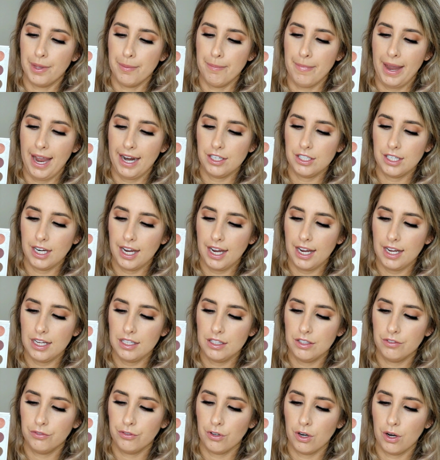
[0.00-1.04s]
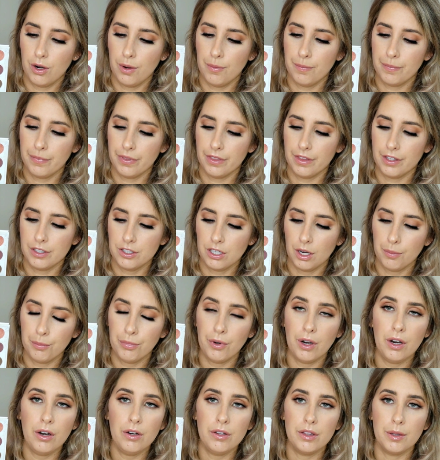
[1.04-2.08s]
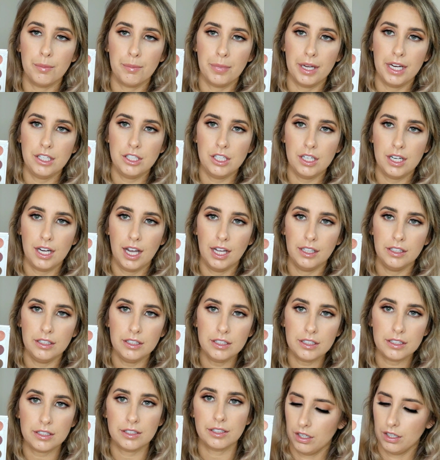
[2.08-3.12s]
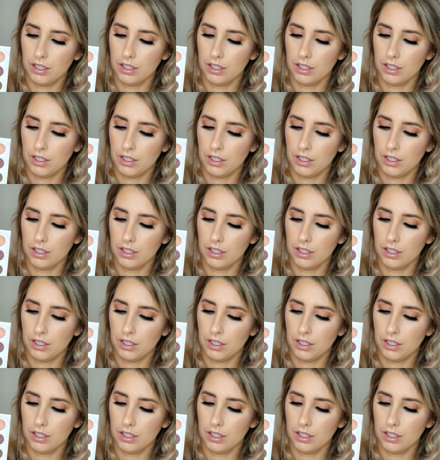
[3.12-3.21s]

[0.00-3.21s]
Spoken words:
matte shades from the top row, the peachy colors.